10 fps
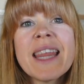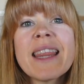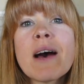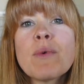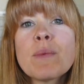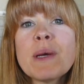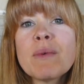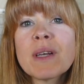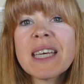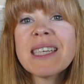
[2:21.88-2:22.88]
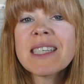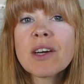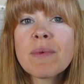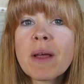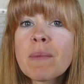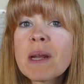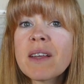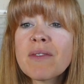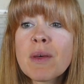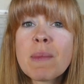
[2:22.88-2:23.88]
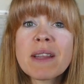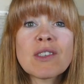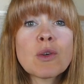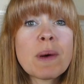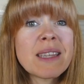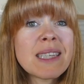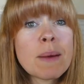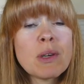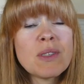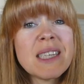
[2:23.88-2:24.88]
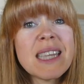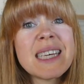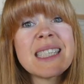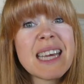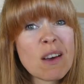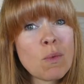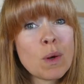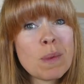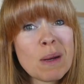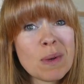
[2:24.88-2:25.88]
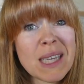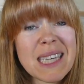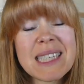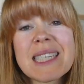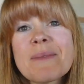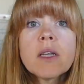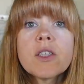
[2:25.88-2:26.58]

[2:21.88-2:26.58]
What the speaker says: That will be released around the middle of the month, so by the time you see this, it will be released.